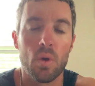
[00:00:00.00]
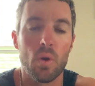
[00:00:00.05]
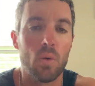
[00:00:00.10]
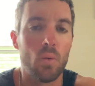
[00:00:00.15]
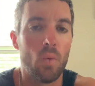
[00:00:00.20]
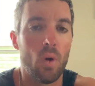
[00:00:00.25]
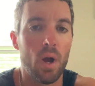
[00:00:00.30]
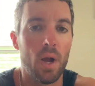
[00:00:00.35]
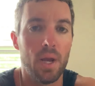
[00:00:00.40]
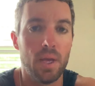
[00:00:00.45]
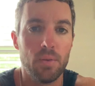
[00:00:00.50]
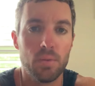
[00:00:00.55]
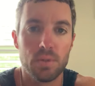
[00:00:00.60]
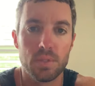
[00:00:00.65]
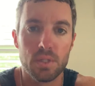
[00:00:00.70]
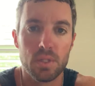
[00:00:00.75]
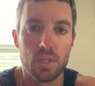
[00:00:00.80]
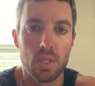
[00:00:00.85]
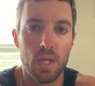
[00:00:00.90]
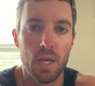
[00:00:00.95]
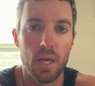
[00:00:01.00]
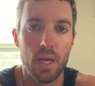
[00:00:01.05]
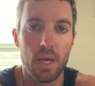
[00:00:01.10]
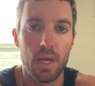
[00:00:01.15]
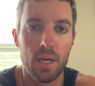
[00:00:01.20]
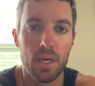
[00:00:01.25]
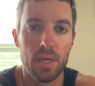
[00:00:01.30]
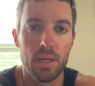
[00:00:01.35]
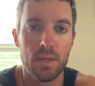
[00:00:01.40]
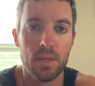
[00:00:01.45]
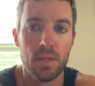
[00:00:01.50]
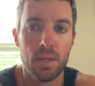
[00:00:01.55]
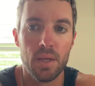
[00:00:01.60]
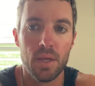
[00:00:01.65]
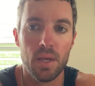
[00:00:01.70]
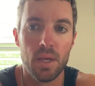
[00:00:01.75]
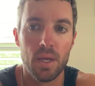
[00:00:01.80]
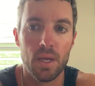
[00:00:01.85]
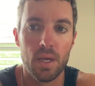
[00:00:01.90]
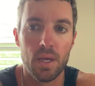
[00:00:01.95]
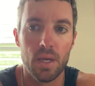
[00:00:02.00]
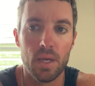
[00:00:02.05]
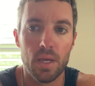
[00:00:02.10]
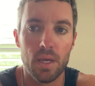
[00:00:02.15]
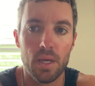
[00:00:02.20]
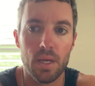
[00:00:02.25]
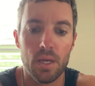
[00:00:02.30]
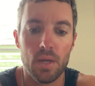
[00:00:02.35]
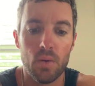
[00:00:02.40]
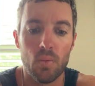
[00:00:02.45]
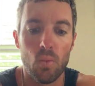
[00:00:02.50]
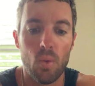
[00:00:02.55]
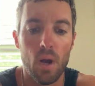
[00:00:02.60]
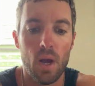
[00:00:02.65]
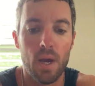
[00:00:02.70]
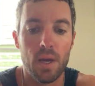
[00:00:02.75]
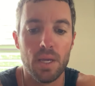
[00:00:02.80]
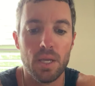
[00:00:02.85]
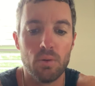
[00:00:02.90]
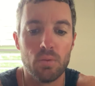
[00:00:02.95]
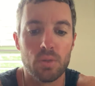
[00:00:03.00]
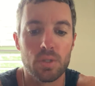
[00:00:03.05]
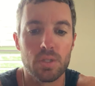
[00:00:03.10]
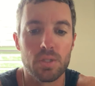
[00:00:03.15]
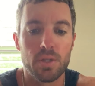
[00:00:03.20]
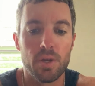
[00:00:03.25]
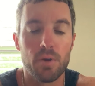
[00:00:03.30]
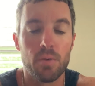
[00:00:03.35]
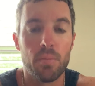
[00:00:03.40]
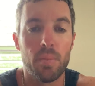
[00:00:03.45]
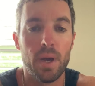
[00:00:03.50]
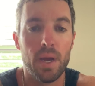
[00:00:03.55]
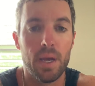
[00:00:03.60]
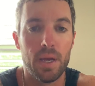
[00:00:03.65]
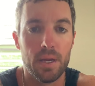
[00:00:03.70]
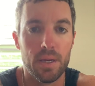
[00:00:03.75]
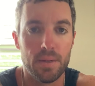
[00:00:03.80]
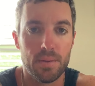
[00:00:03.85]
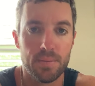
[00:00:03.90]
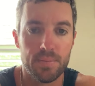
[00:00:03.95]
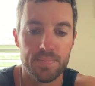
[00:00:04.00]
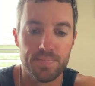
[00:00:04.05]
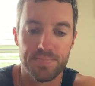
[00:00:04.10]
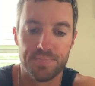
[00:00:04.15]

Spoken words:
why he was glad, and why he was so bad.